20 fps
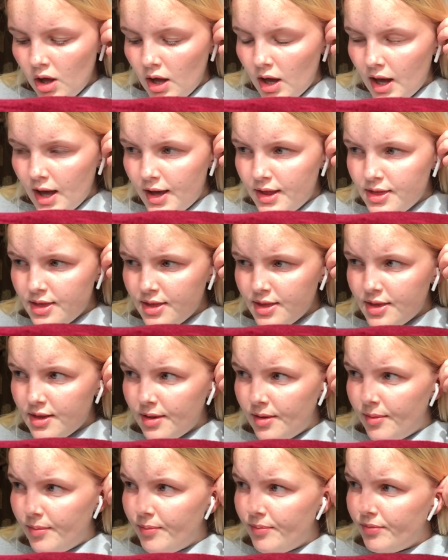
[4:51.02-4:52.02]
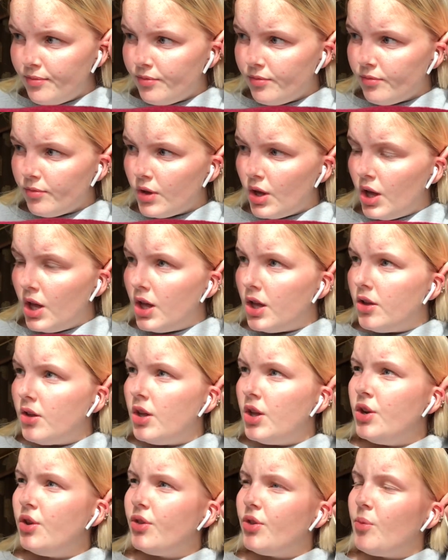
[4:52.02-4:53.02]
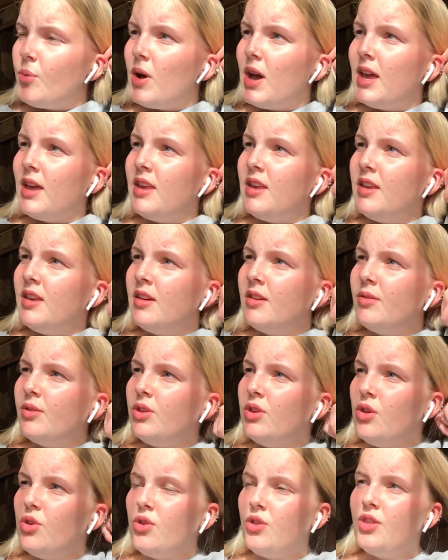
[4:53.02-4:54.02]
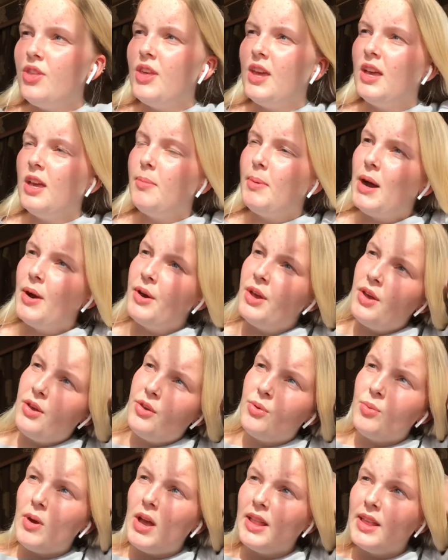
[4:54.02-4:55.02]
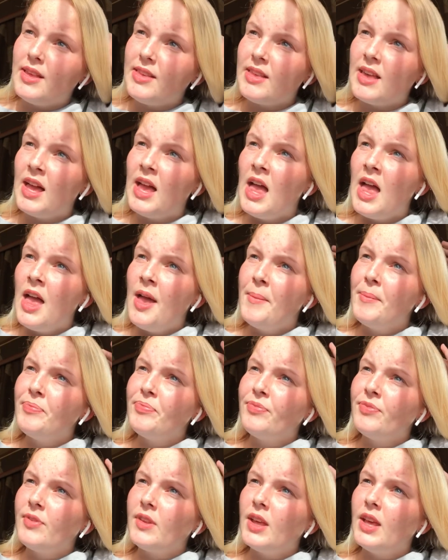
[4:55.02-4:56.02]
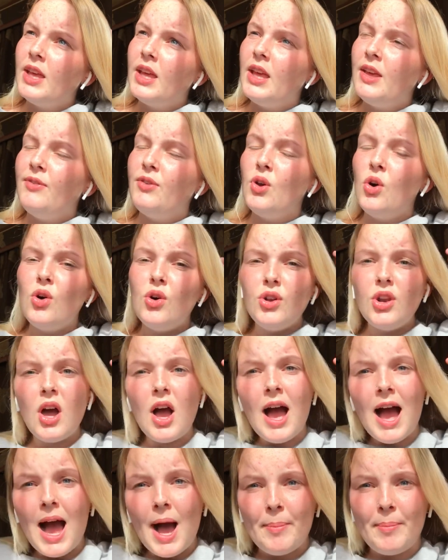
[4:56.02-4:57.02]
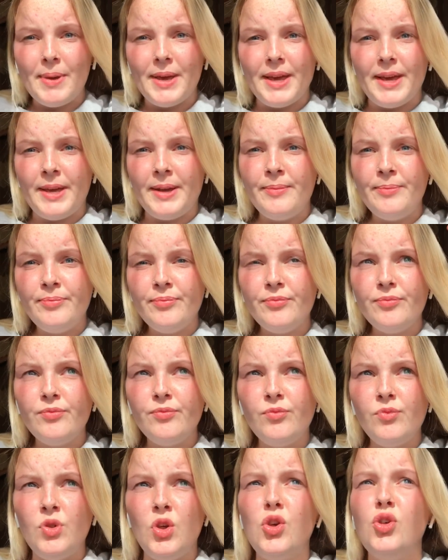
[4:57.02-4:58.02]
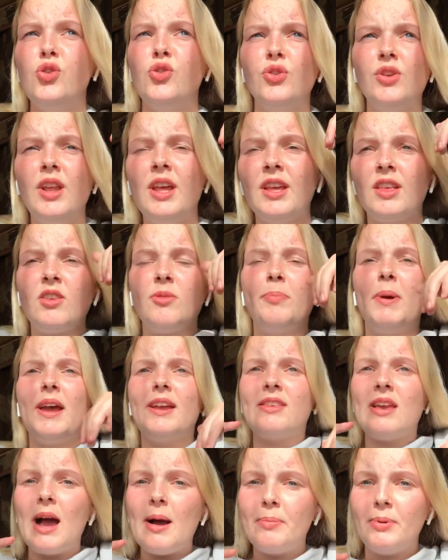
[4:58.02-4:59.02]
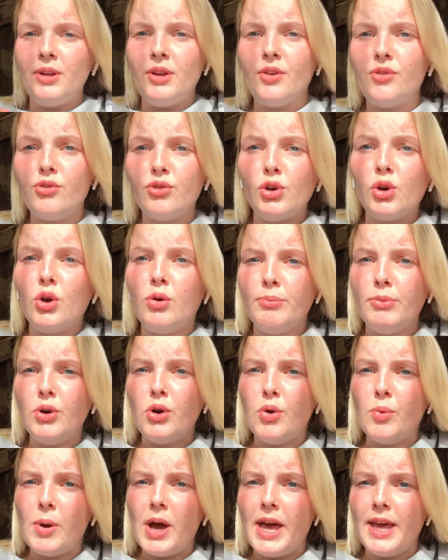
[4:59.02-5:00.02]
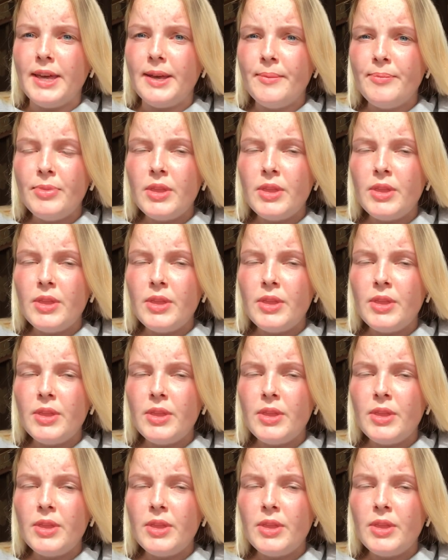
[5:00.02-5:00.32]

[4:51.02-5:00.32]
And another way you should think about it as well is that if you're not happy, you shouldn't expect happiness to come your way.